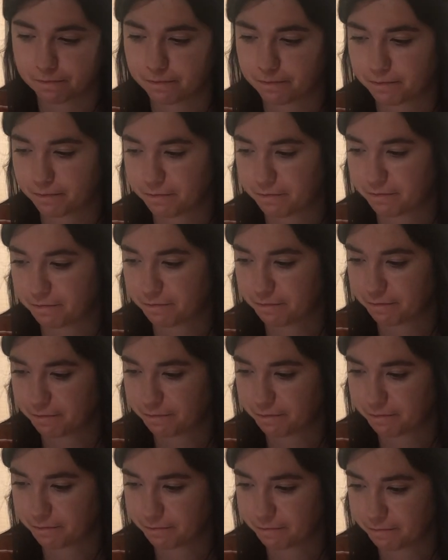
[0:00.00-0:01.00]

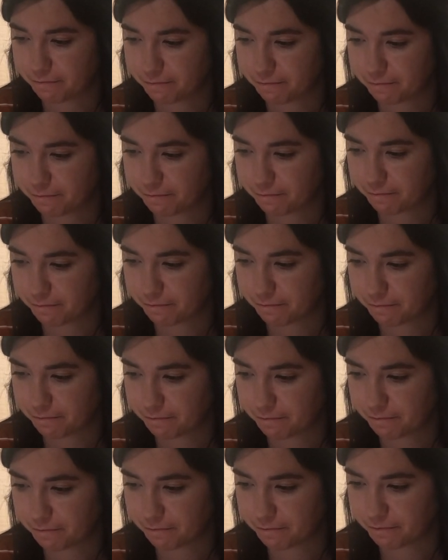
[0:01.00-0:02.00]

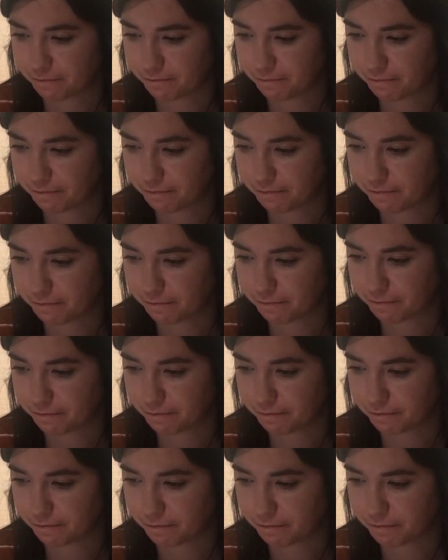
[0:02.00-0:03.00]

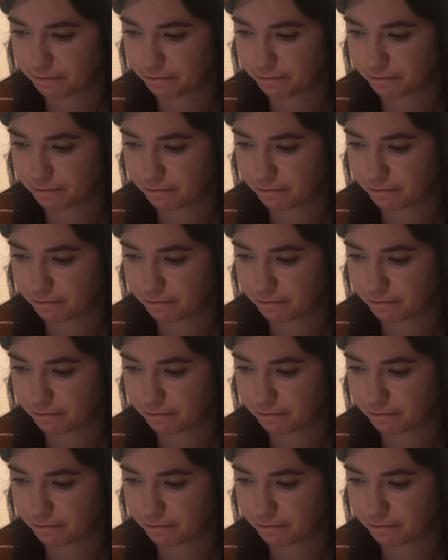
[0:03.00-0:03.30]
No one is speaking in this clip.